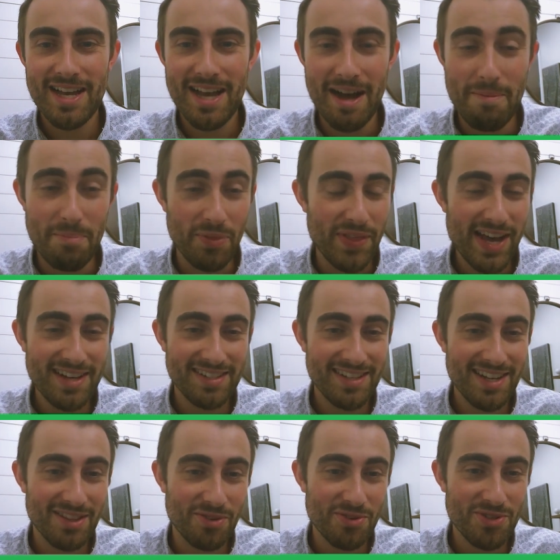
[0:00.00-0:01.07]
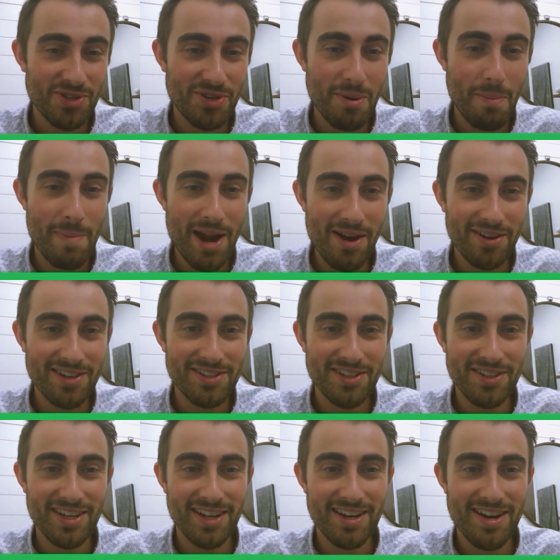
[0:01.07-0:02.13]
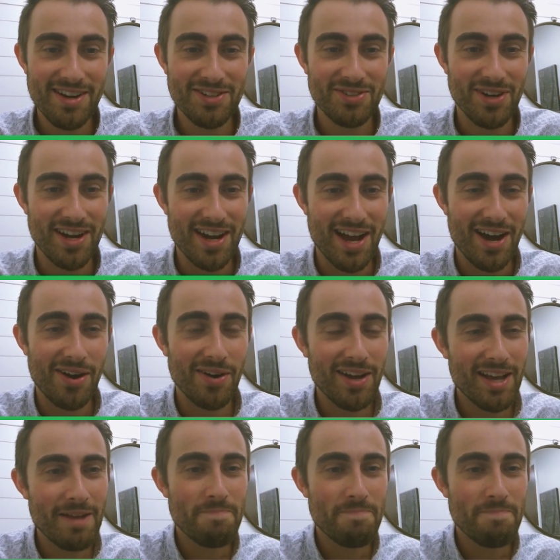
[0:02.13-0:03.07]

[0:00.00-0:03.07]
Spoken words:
But that's it. Those are your Americans on the Canucks right now.